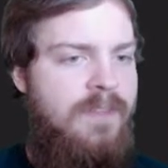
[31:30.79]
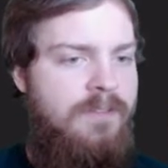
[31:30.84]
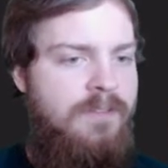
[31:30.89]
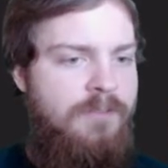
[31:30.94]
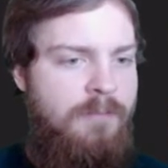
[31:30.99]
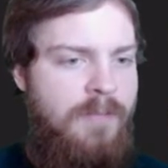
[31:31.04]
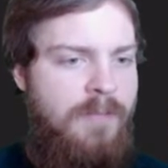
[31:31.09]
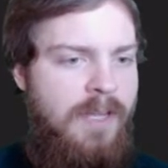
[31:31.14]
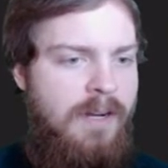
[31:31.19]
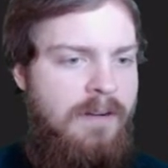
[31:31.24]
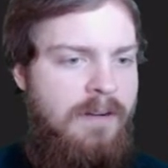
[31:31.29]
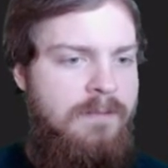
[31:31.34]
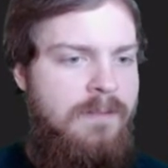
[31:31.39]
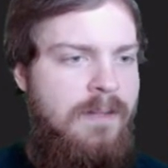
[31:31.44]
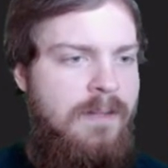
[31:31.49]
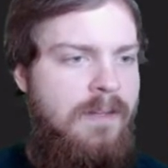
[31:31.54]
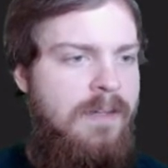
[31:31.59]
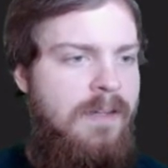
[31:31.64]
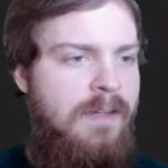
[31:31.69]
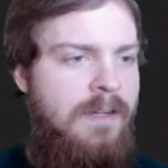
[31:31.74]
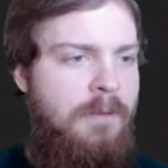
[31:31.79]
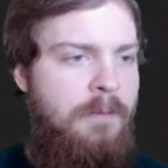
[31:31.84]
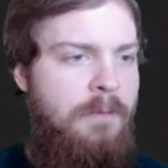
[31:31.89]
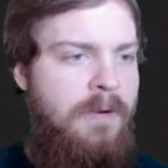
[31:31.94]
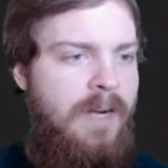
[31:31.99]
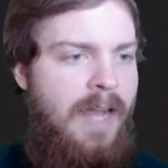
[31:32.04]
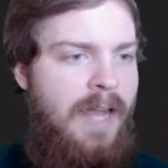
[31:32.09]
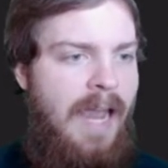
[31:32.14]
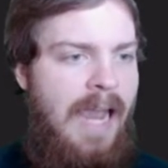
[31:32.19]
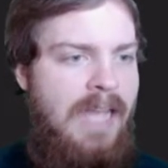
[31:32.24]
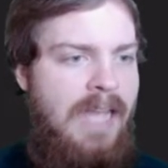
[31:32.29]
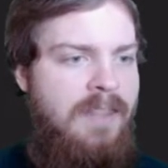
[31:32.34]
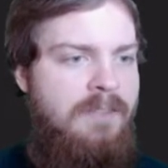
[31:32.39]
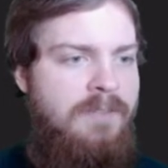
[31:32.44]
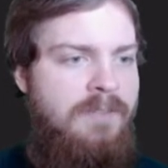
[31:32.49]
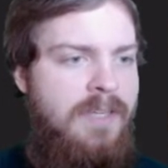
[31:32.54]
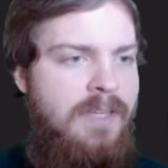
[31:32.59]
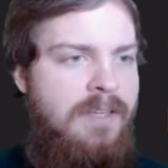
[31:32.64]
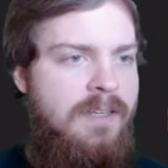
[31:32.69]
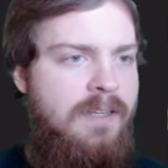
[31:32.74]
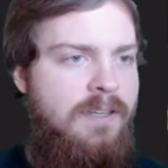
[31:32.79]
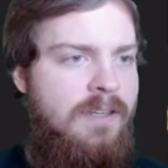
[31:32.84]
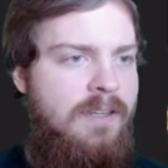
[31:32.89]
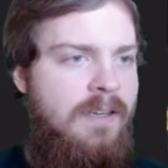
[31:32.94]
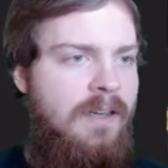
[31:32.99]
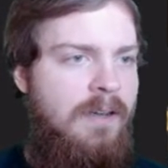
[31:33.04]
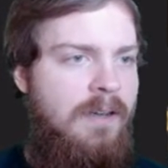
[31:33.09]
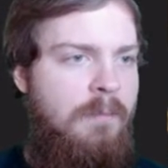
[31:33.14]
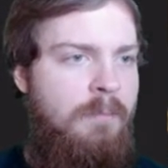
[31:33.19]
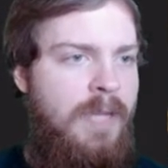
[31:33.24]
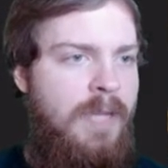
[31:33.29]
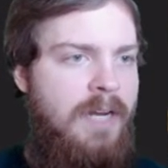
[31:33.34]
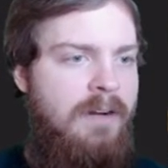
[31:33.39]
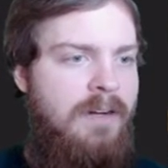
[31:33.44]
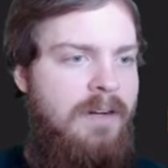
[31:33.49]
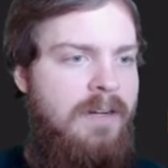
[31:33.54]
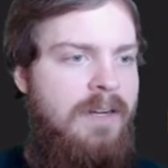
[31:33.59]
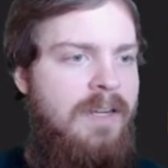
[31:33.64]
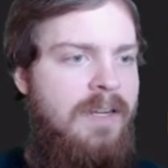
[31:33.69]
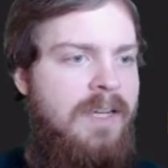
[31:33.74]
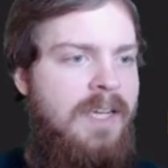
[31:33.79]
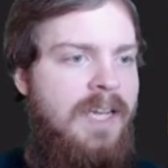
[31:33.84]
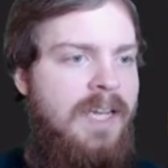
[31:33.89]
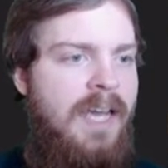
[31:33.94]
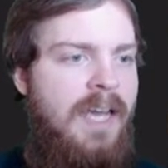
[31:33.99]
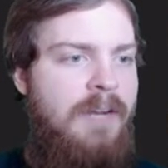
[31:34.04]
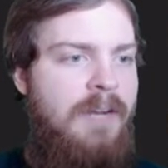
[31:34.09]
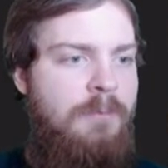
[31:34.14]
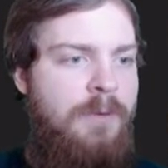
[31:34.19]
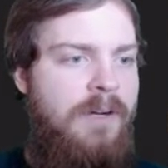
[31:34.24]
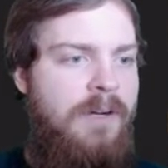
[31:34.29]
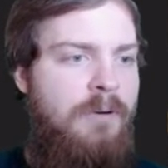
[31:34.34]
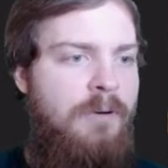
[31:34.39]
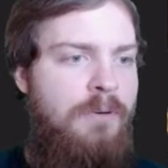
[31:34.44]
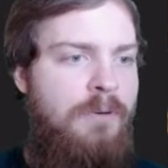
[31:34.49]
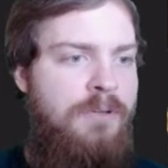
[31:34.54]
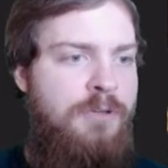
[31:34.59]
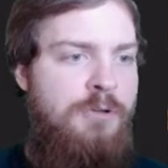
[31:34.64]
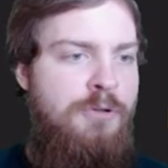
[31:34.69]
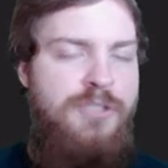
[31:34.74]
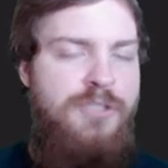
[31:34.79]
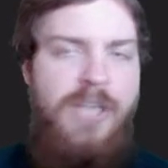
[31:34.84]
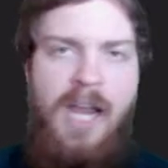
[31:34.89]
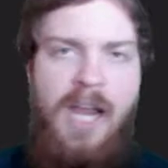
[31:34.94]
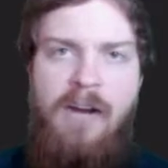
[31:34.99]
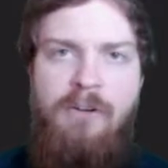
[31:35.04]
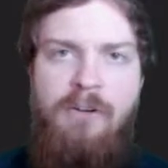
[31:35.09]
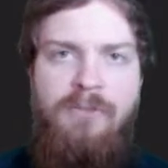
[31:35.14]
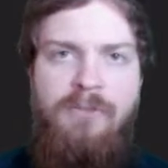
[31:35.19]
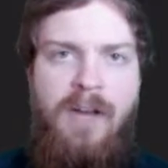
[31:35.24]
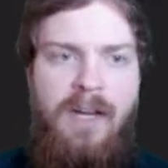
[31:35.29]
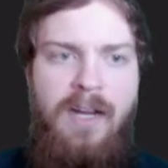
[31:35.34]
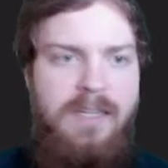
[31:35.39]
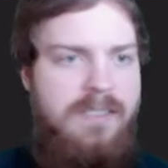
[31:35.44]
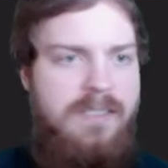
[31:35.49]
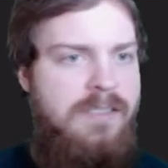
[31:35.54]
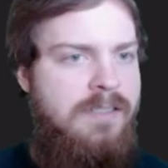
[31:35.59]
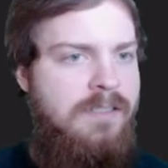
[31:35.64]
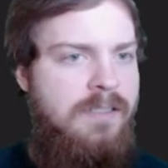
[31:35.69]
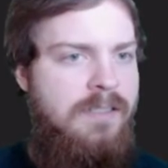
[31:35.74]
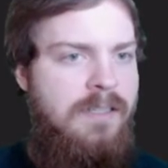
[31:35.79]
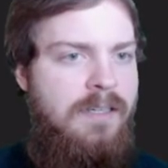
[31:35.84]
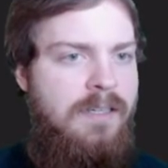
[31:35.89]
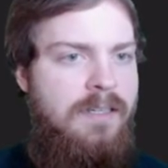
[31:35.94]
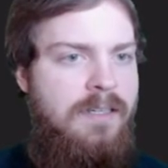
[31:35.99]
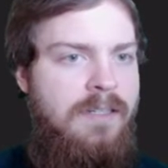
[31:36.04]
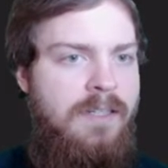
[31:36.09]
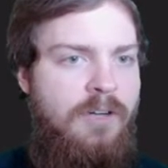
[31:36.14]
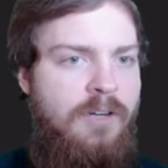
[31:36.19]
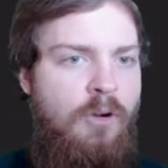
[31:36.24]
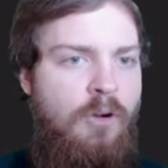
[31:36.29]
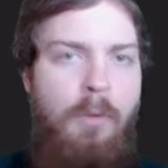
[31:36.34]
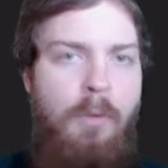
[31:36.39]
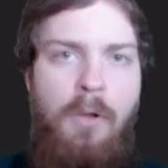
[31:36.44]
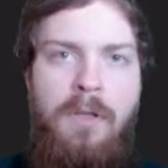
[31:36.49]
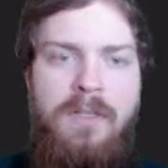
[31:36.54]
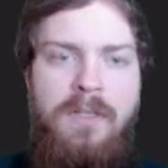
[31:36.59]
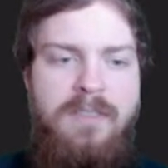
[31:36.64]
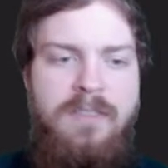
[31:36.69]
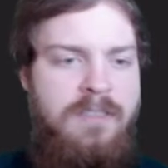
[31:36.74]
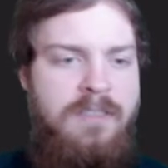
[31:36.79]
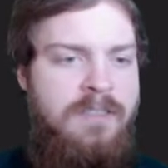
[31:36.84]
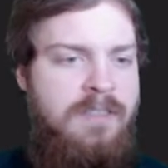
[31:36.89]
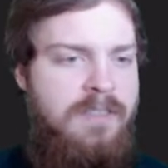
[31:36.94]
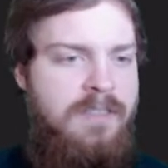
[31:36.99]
From there, we're going to activate Baron, and we are going to sacrifice Nicol Bolas.